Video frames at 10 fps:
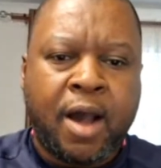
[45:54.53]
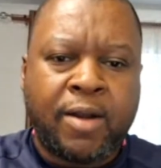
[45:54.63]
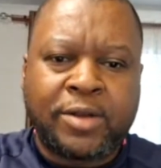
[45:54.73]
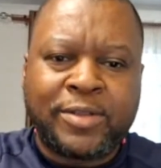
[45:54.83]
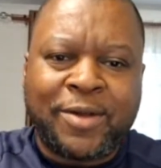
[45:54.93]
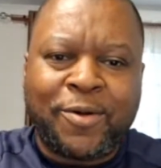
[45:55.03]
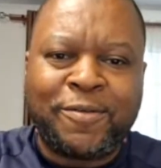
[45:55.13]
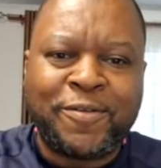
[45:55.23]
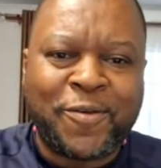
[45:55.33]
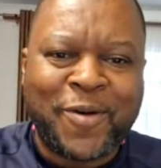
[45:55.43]
I'd like to thank all
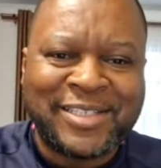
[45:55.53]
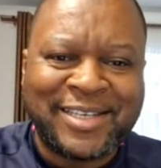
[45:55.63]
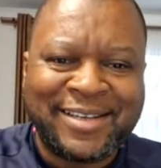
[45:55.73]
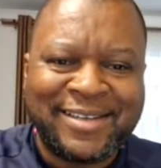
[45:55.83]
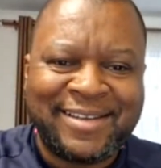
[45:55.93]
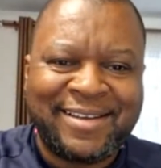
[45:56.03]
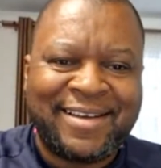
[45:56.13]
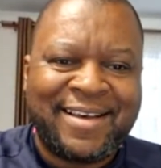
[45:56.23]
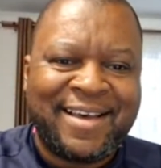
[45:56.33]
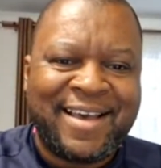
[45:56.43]
of you for watching,
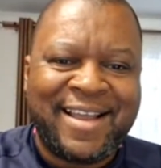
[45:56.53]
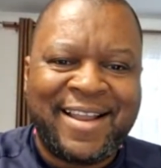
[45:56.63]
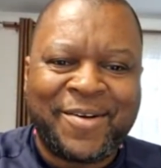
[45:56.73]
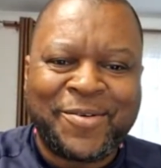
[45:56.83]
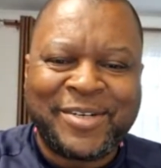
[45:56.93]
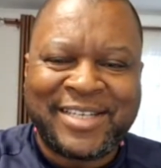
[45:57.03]
and a good